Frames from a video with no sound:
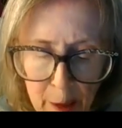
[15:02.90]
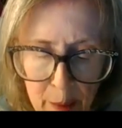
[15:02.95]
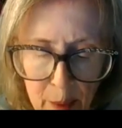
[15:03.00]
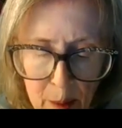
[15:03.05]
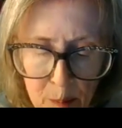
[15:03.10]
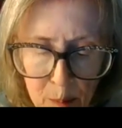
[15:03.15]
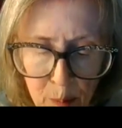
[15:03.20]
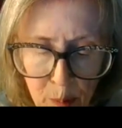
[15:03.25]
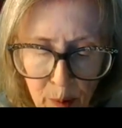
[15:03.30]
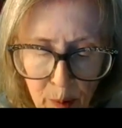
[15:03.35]
and
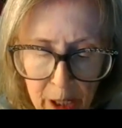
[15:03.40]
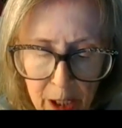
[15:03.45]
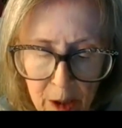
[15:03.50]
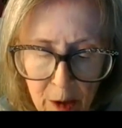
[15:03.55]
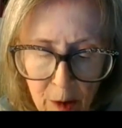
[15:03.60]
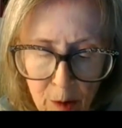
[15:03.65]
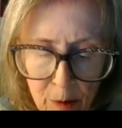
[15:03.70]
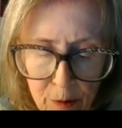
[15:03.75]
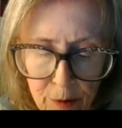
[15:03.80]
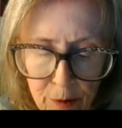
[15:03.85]
then
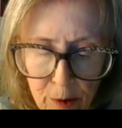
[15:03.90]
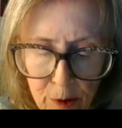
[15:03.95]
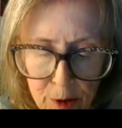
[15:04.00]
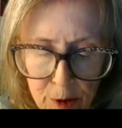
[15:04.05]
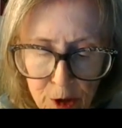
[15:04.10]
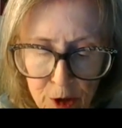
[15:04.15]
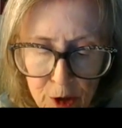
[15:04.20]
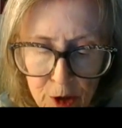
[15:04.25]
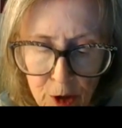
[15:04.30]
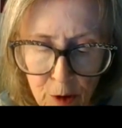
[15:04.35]
break over a
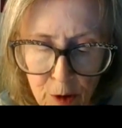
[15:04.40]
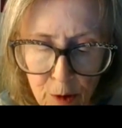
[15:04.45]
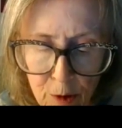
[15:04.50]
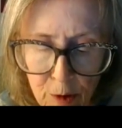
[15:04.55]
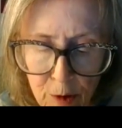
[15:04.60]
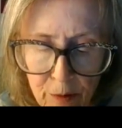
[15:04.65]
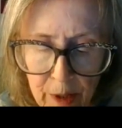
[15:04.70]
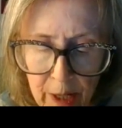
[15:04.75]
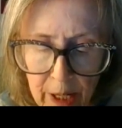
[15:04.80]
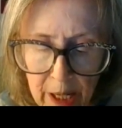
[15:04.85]

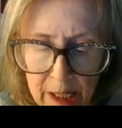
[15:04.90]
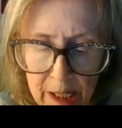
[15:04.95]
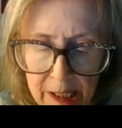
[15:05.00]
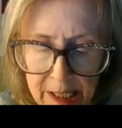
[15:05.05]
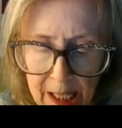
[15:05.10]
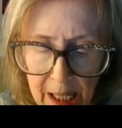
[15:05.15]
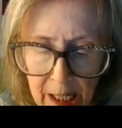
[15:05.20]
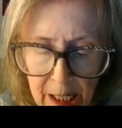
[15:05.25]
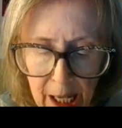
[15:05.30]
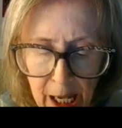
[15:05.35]
stove
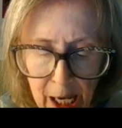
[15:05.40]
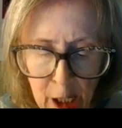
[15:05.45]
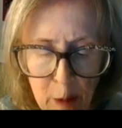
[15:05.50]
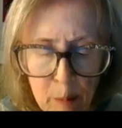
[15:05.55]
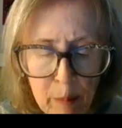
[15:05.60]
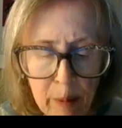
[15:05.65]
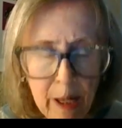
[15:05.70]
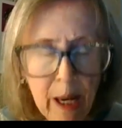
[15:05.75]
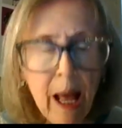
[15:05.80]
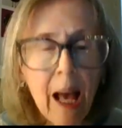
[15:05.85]
set like
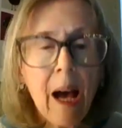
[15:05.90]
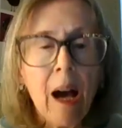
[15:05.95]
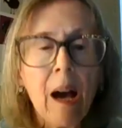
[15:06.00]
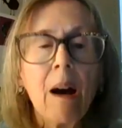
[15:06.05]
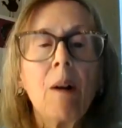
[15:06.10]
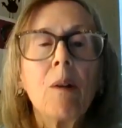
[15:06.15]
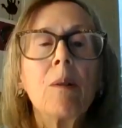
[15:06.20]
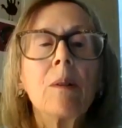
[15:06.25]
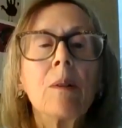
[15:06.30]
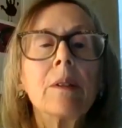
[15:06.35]
a
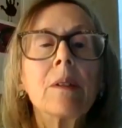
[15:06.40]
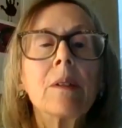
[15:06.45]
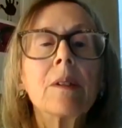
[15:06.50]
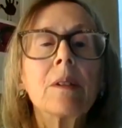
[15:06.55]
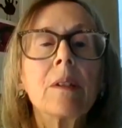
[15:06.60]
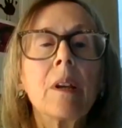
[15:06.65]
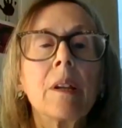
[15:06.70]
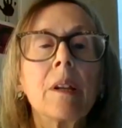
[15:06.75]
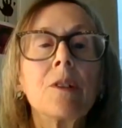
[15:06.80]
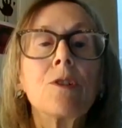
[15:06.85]
plow in the
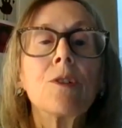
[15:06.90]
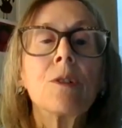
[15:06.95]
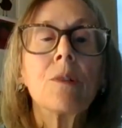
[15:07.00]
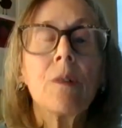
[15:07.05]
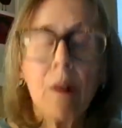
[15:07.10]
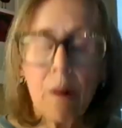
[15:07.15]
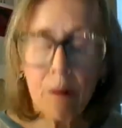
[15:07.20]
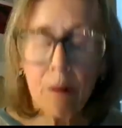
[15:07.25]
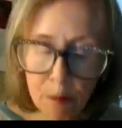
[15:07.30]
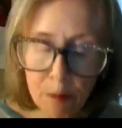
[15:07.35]

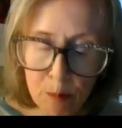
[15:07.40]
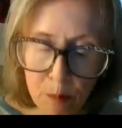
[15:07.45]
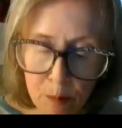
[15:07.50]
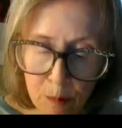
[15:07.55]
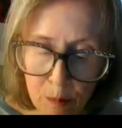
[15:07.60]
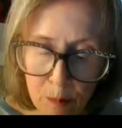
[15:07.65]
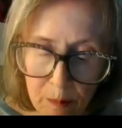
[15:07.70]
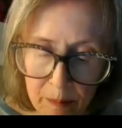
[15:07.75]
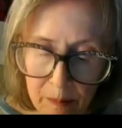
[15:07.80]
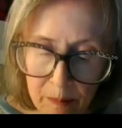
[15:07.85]
center of the
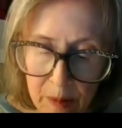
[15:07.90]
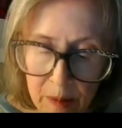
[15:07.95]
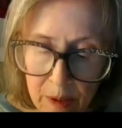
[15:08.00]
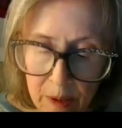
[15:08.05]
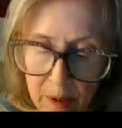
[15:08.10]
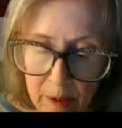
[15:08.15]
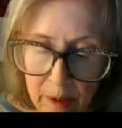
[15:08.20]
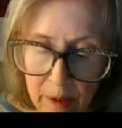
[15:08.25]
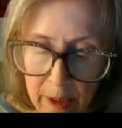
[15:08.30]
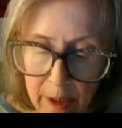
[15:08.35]
room.
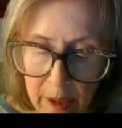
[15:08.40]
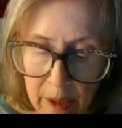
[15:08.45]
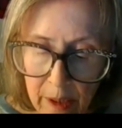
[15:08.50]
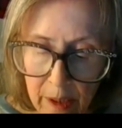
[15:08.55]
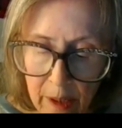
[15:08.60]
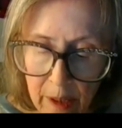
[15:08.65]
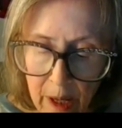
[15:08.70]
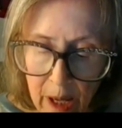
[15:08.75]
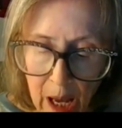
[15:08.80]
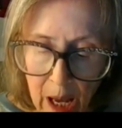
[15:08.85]

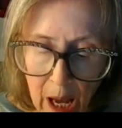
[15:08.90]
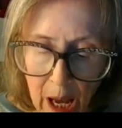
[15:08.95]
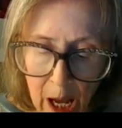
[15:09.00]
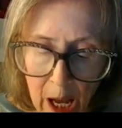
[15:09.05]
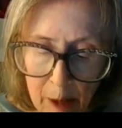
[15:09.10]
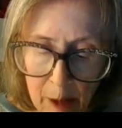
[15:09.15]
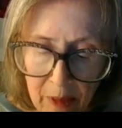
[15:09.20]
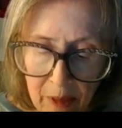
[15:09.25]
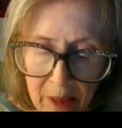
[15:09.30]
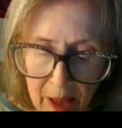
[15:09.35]

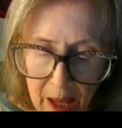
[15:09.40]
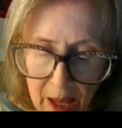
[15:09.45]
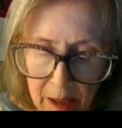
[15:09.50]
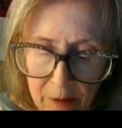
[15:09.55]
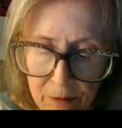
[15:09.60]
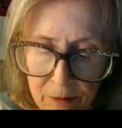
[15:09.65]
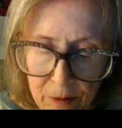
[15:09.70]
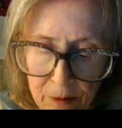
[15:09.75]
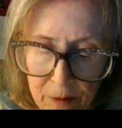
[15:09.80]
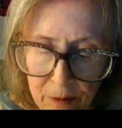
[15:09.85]
I'm
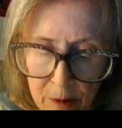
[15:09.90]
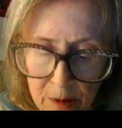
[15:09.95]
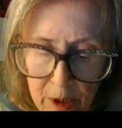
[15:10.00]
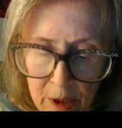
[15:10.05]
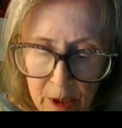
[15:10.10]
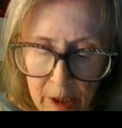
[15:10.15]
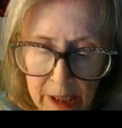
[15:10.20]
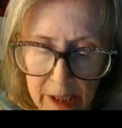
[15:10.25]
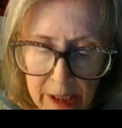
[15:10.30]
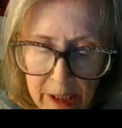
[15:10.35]

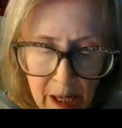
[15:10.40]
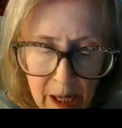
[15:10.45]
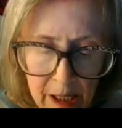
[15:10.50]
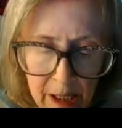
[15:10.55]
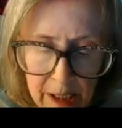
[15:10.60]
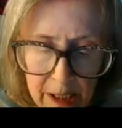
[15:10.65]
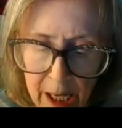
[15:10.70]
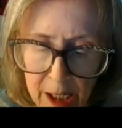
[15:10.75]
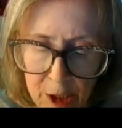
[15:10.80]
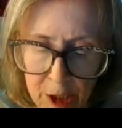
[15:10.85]
thankful
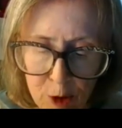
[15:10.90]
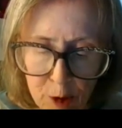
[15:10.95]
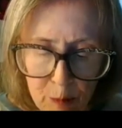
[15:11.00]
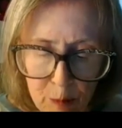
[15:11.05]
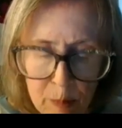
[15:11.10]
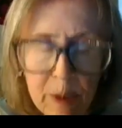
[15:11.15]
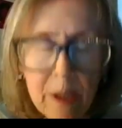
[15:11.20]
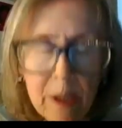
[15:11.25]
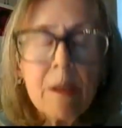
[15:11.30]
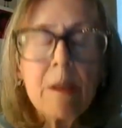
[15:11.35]
not yet
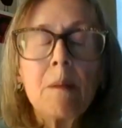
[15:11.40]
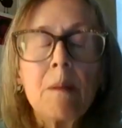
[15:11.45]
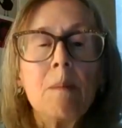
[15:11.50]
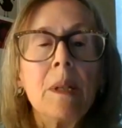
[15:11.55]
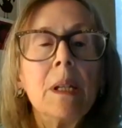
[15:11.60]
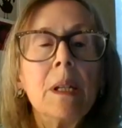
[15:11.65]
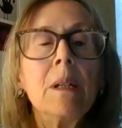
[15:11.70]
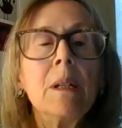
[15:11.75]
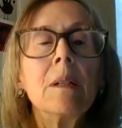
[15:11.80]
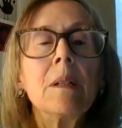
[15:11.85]
to be the
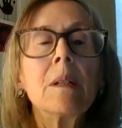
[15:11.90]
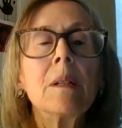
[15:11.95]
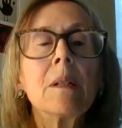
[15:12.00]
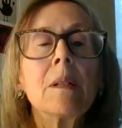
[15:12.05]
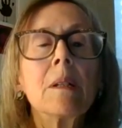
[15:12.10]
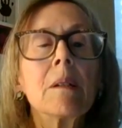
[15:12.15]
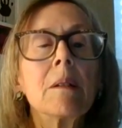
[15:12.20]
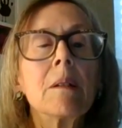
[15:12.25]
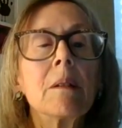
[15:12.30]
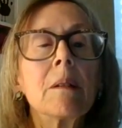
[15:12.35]
meat,
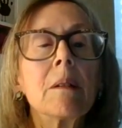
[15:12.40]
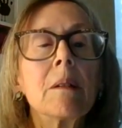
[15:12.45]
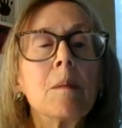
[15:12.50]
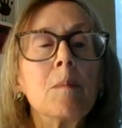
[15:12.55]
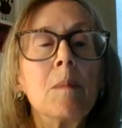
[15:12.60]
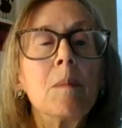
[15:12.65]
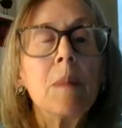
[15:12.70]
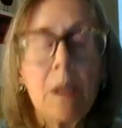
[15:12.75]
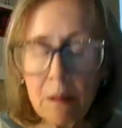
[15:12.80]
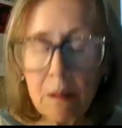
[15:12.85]
the
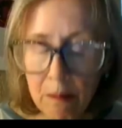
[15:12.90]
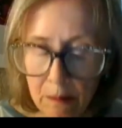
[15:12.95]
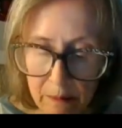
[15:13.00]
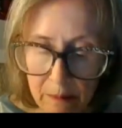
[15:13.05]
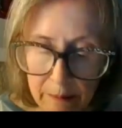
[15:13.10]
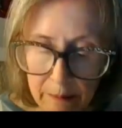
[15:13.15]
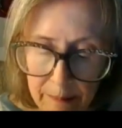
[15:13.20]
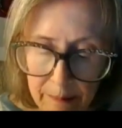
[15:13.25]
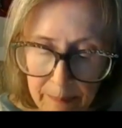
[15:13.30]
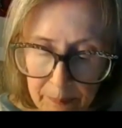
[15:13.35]

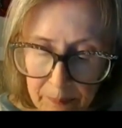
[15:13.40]
meal.